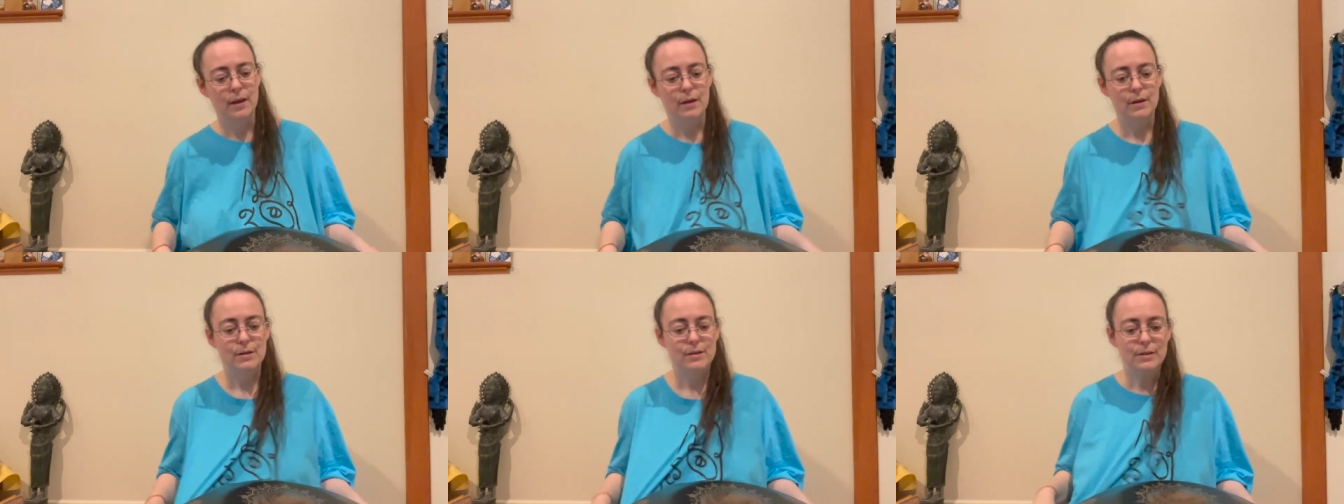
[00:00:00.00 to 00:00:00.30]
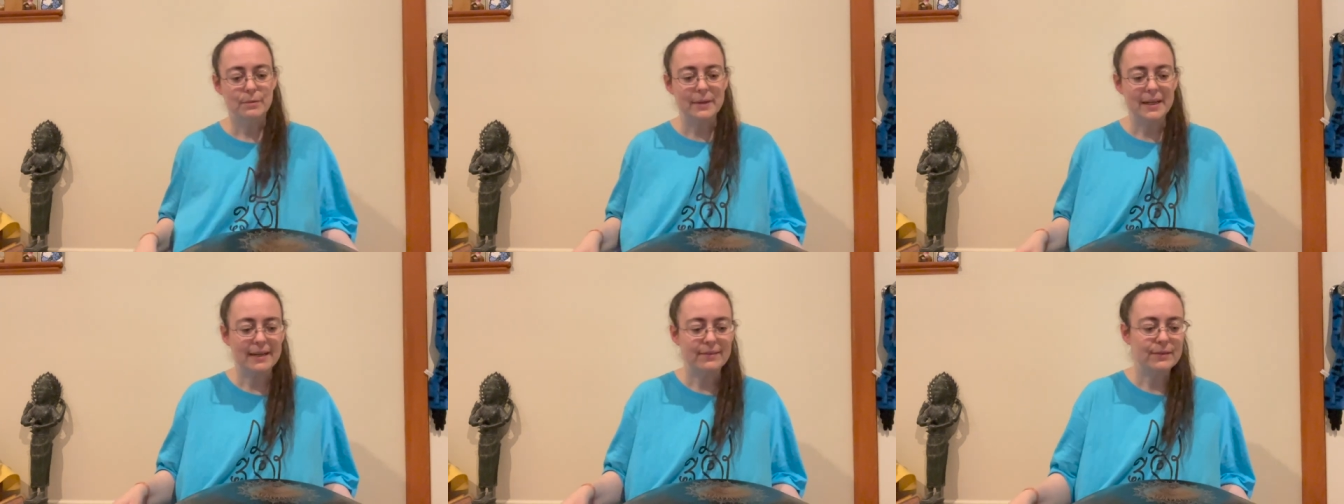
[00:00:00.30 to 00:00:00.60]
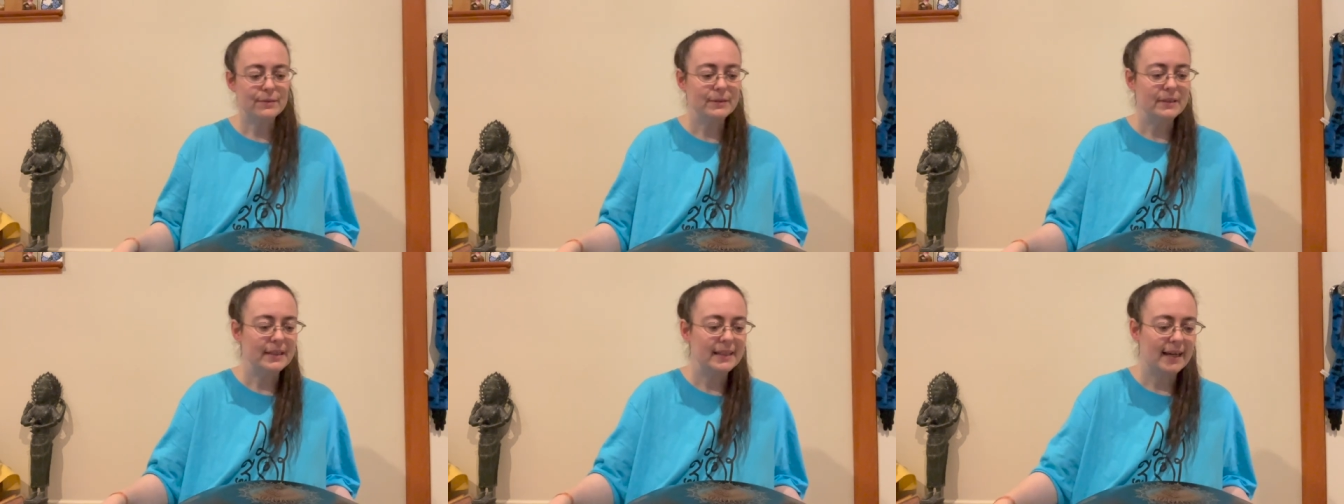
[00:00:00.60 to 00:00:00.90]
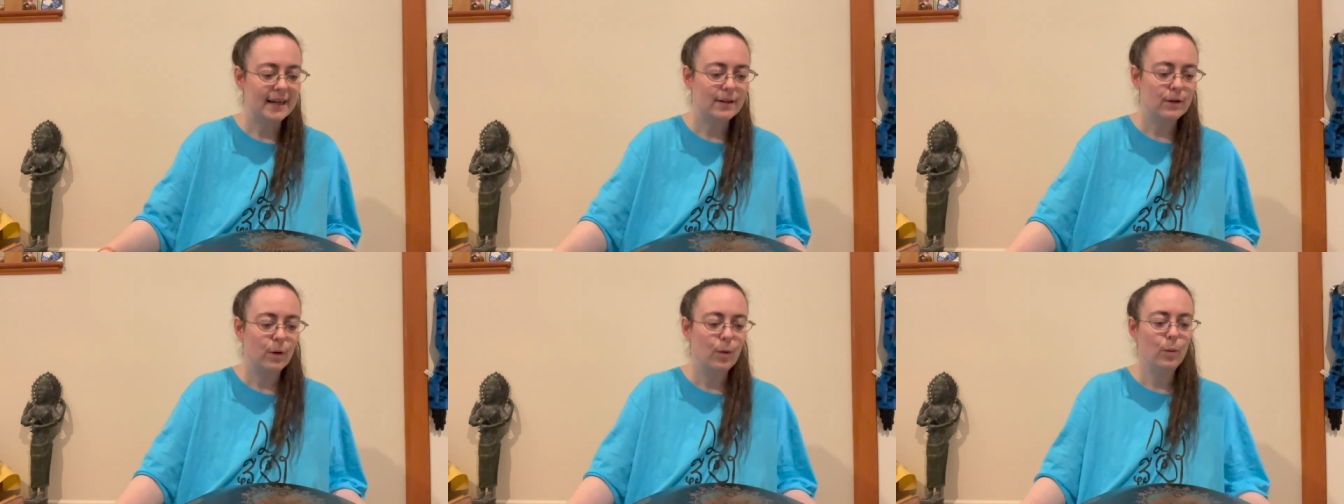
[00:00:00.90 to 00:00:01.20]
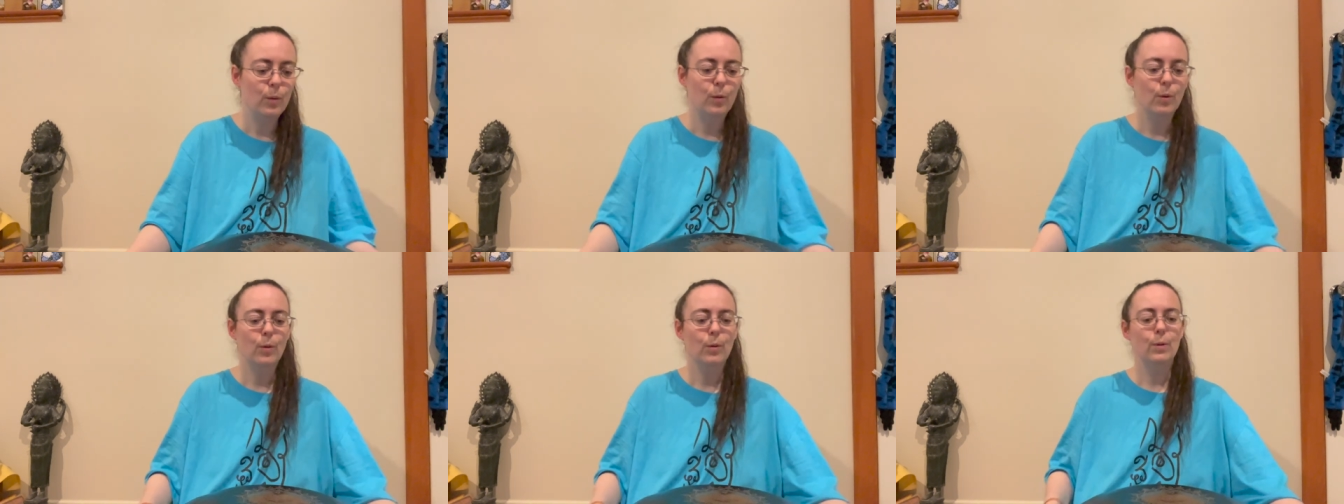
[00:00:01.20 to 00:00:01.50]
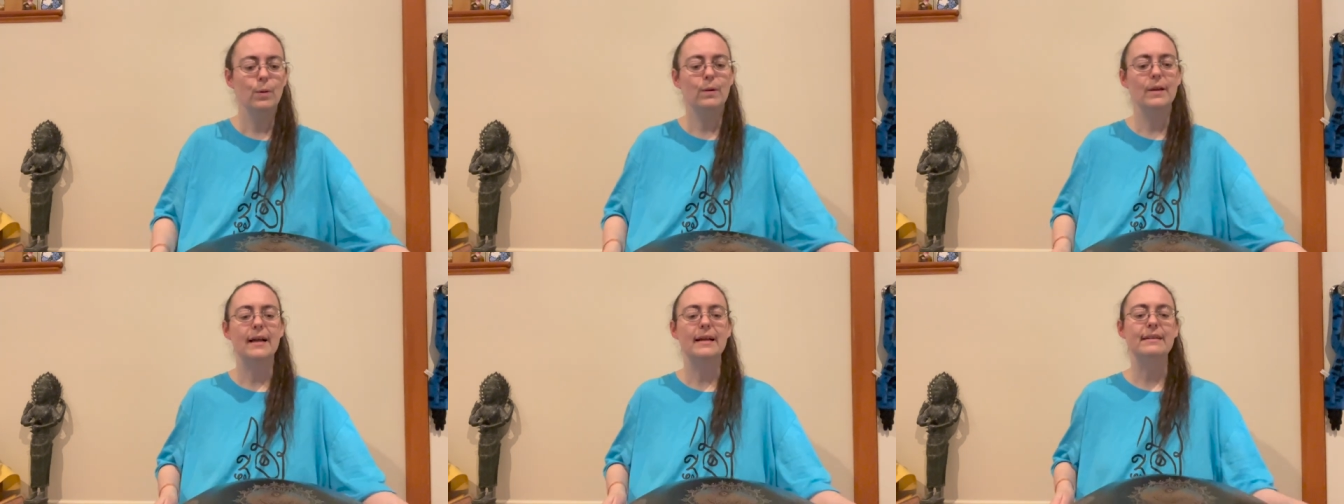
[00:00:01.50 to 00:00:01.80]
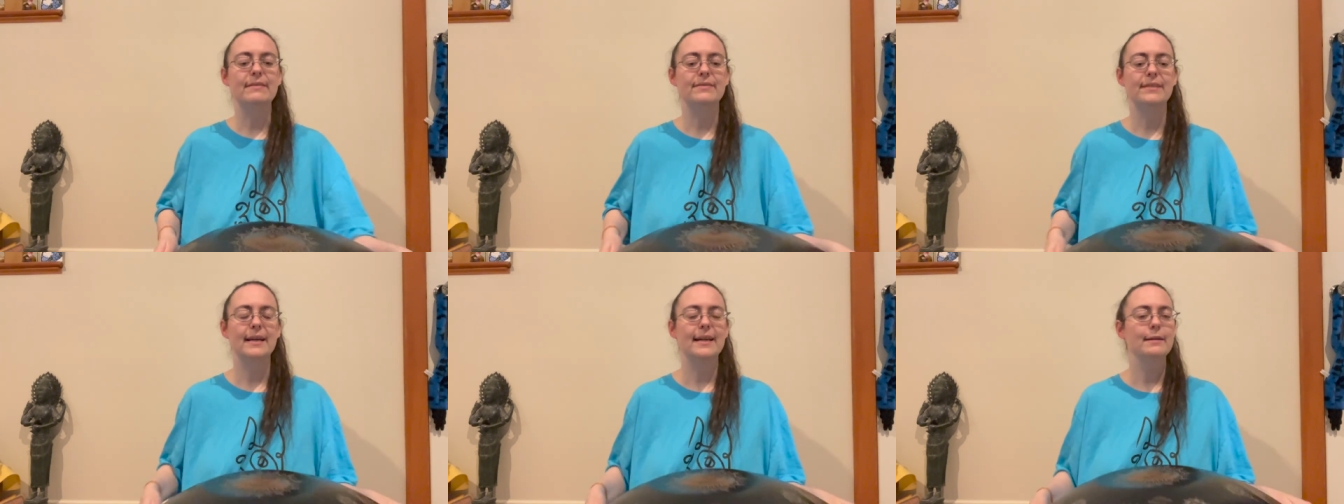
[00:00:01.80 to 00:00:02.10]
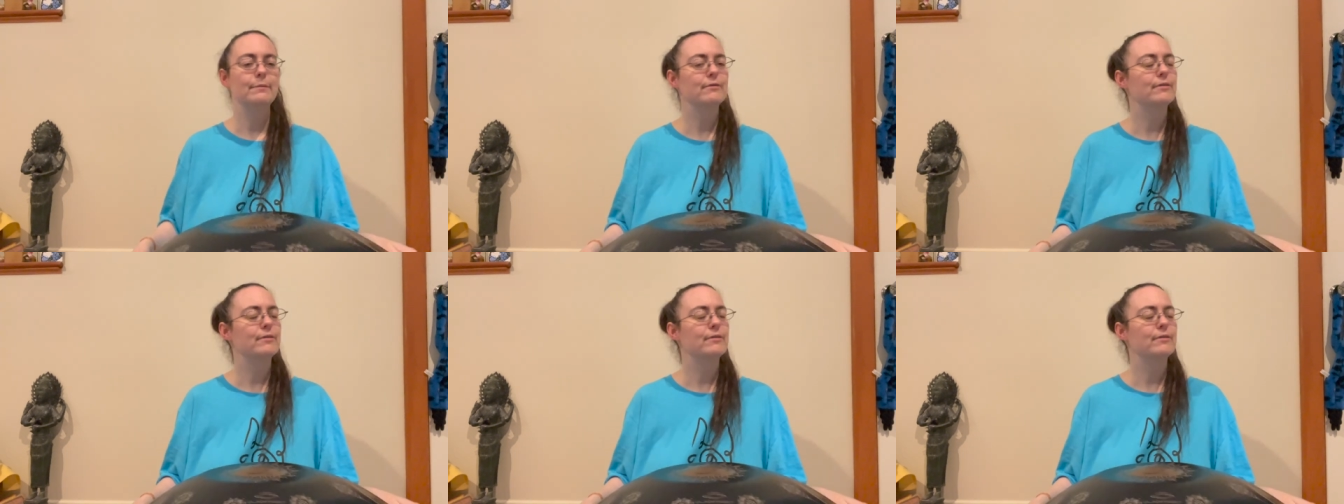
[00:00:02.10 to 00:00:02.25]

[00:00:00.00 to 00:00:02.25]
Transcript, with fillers: So we haven't really had a whole lot of time